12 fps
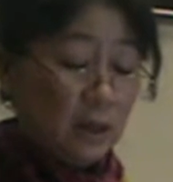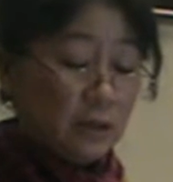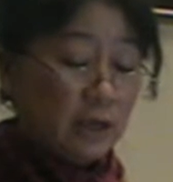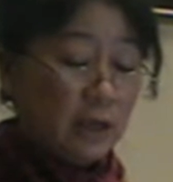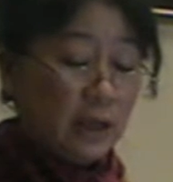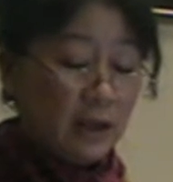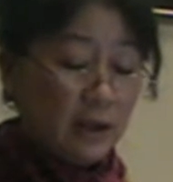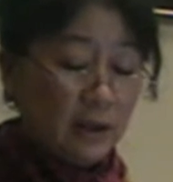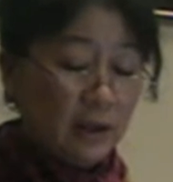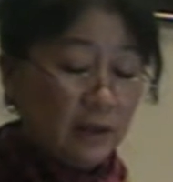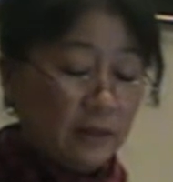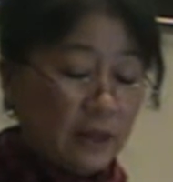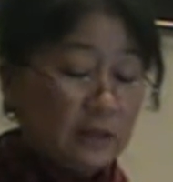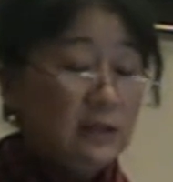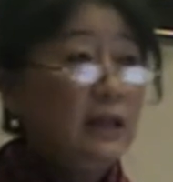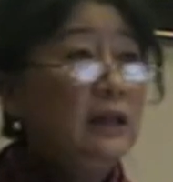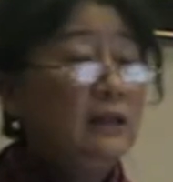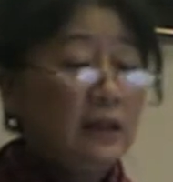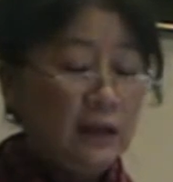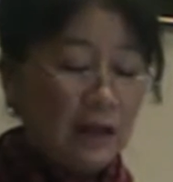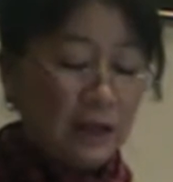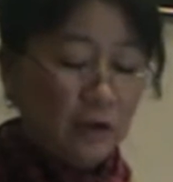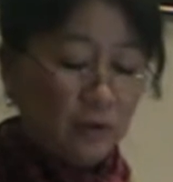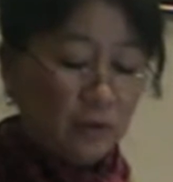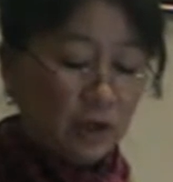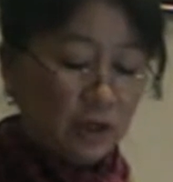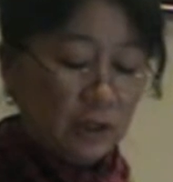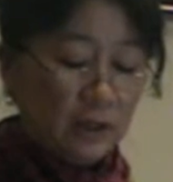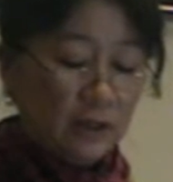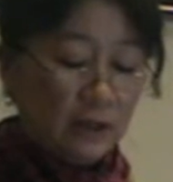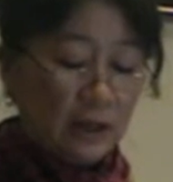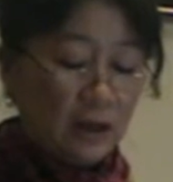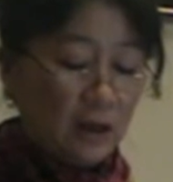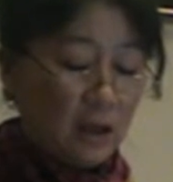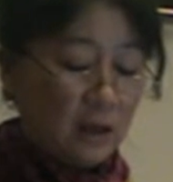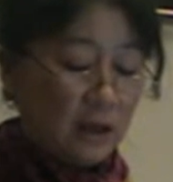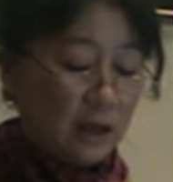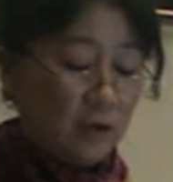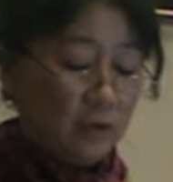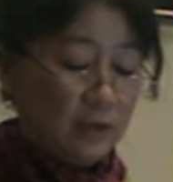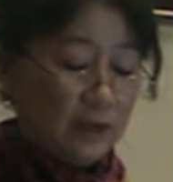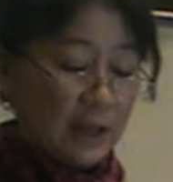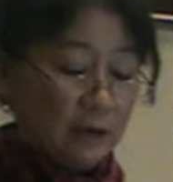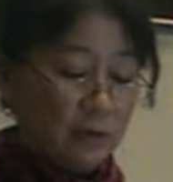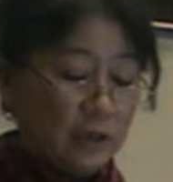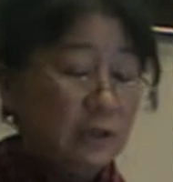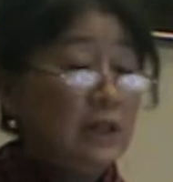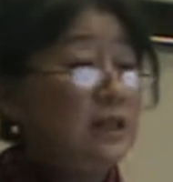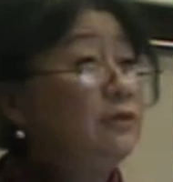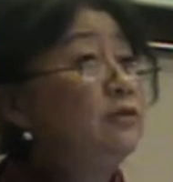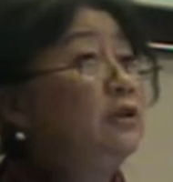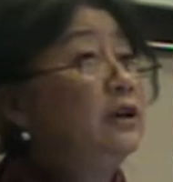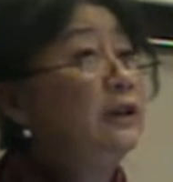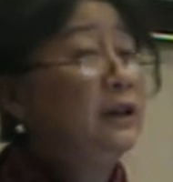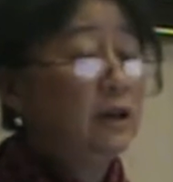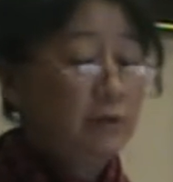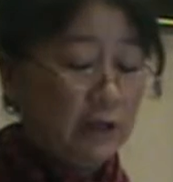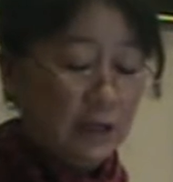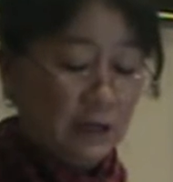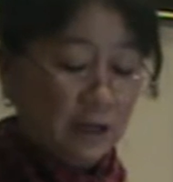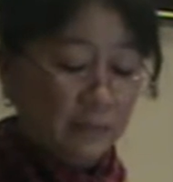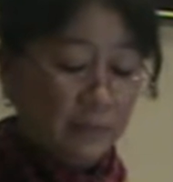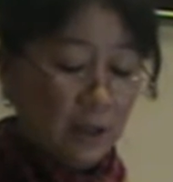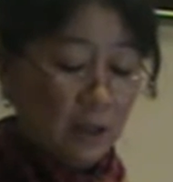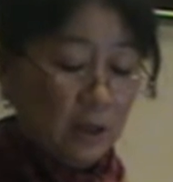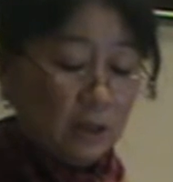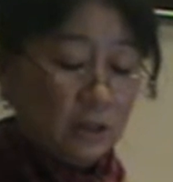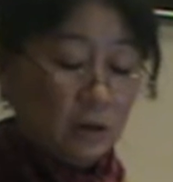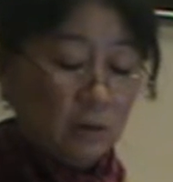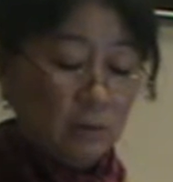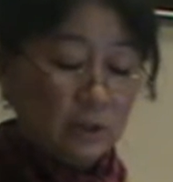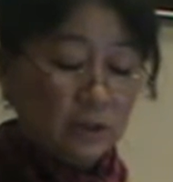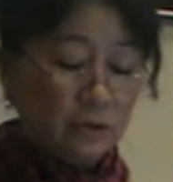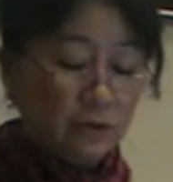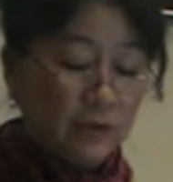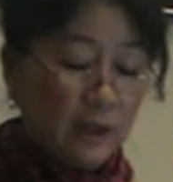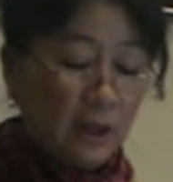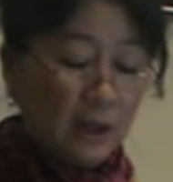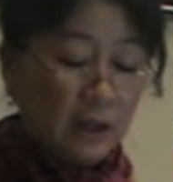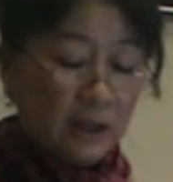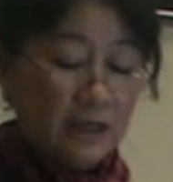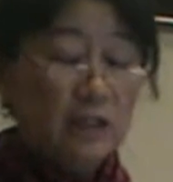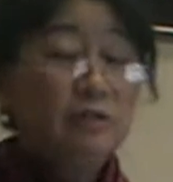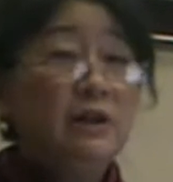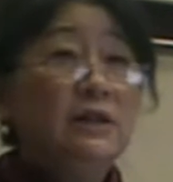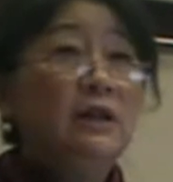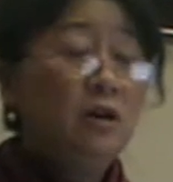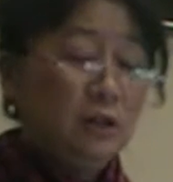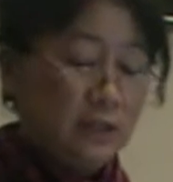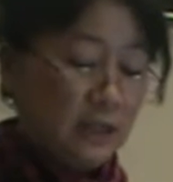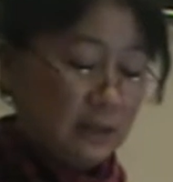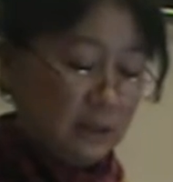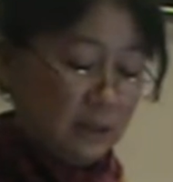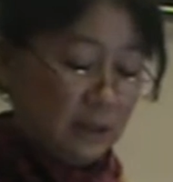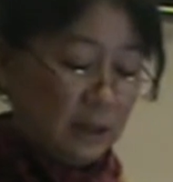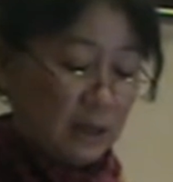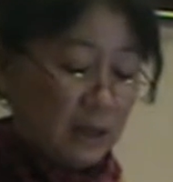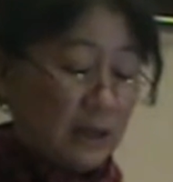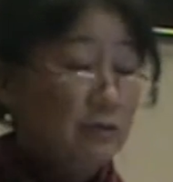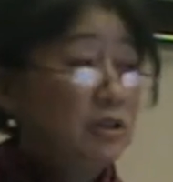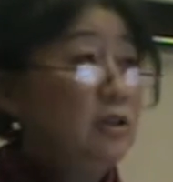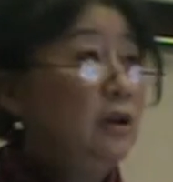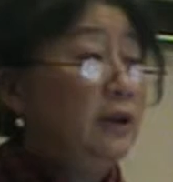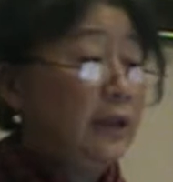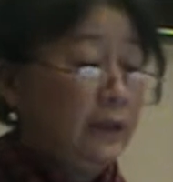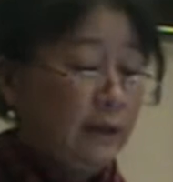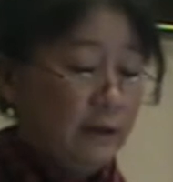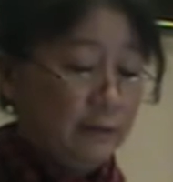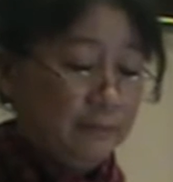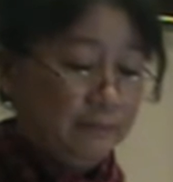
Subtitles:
So here, there's linking the language they're learning with language needed for learning the curriculum. So we're sort of integrating content and language learning here.